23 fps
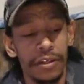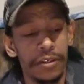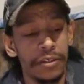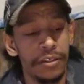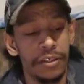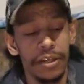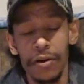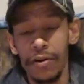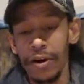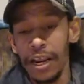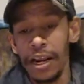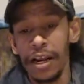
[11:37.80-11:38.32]

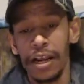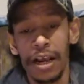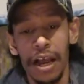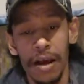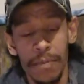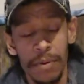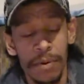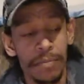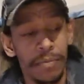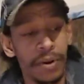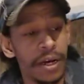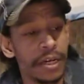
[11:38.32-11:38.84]
donate a
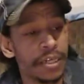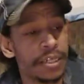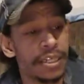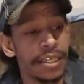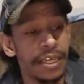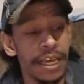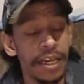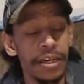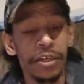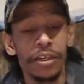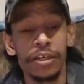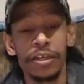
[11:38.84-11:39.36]
couple bucks,
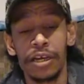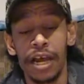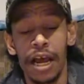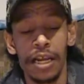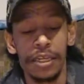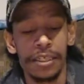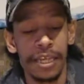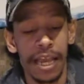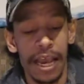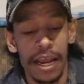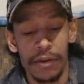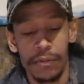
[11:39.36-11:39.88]
get in
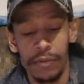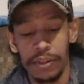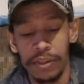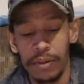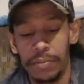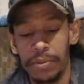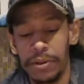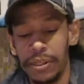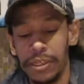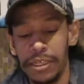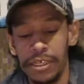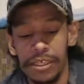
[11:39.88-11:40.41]
contact with the
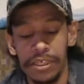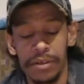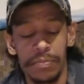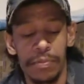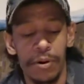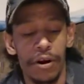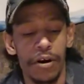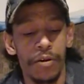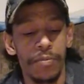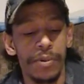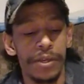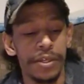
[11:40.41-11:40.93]
police
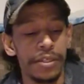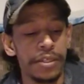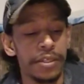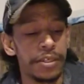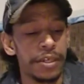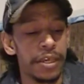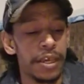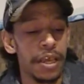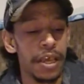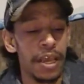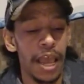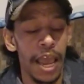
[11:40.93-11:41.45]
departments
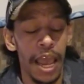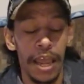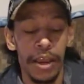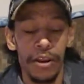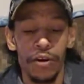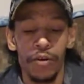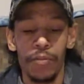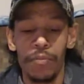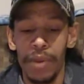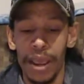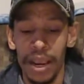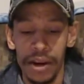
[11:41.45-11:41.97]
and
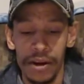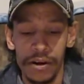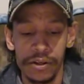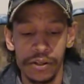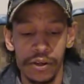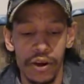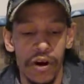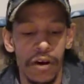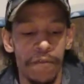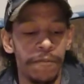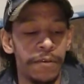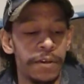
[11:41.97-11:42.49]
your mayor's
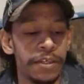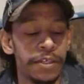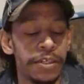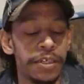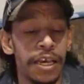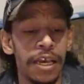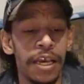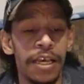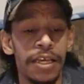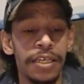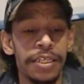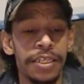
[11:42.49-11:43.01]
office.
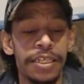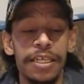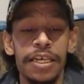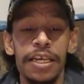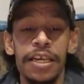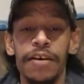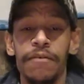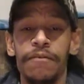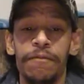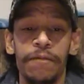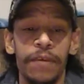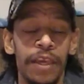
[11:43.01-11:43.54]
See
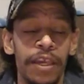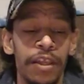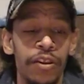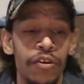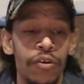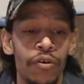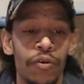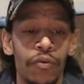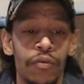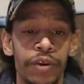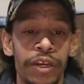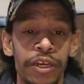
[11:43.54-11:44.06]
if in
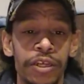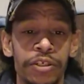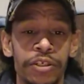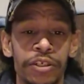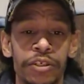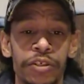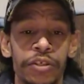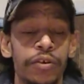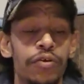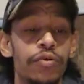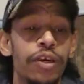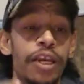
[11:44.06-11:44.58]
your
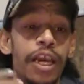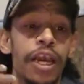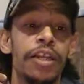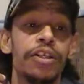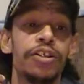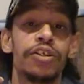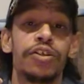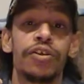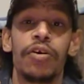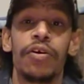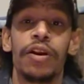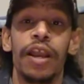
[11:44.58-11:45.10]
region you can
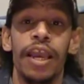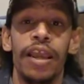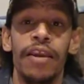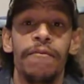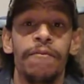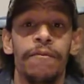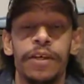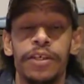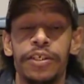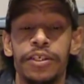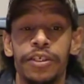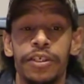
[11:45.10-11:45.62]
start a
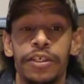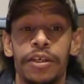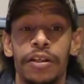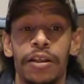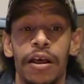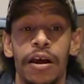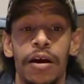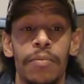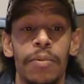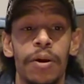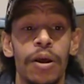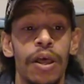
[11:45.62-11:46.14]
fishing
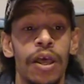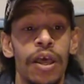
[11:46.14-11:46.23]
club,